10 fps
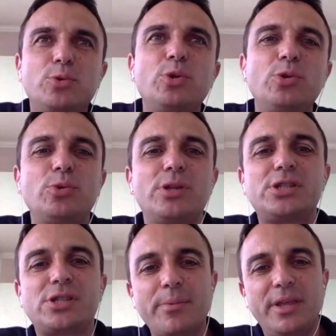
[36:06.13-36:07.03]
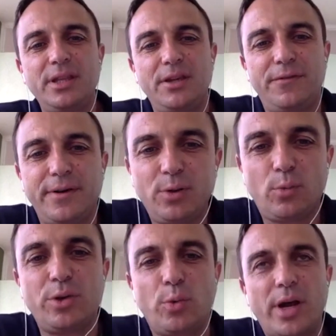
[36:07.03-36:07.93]
to do something different
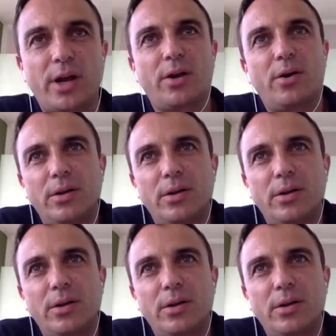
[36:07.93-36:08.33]
when we are